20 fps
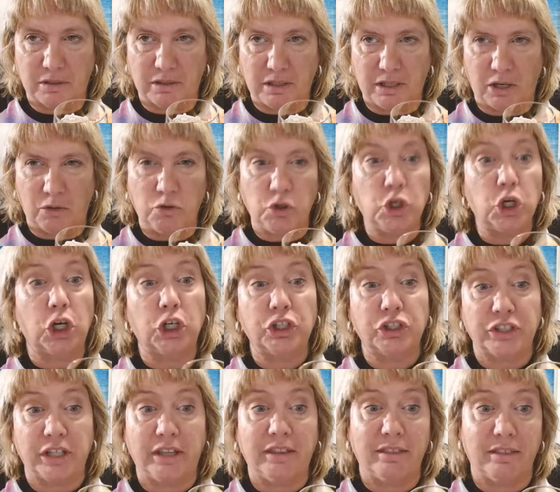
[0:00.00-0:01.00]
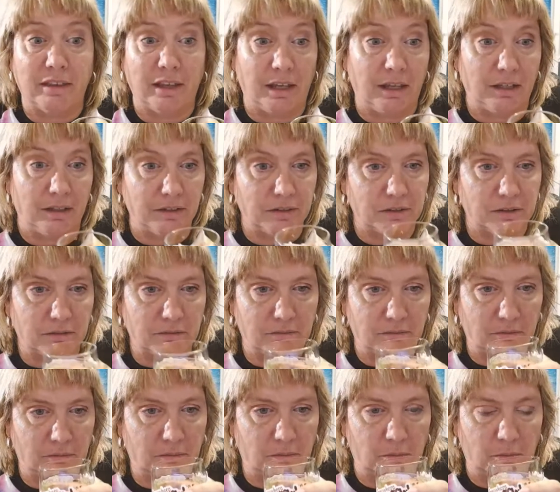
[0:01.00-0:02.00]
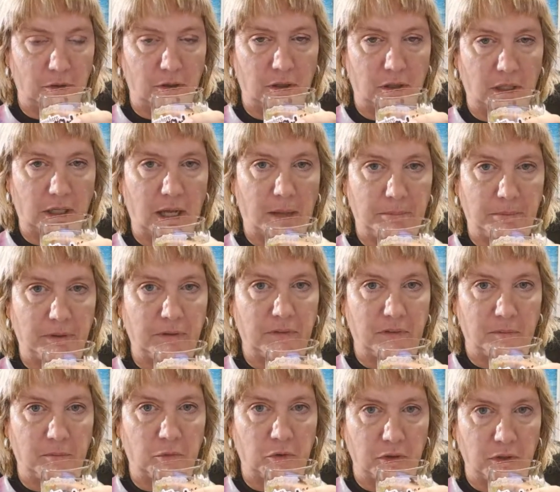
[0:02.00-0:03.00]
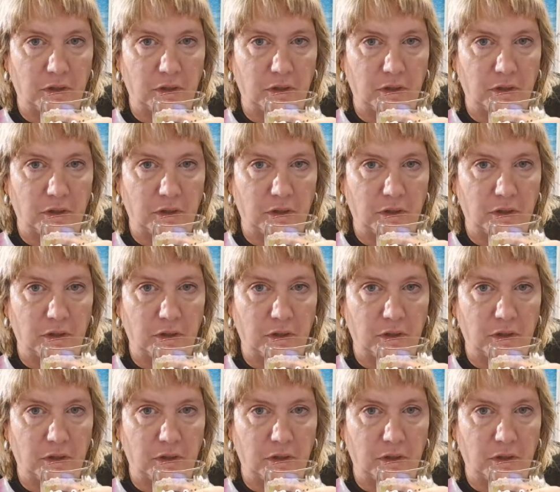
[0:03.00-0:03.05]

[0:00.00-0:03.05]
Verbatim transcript: you know, nursing things. Were a couple of them were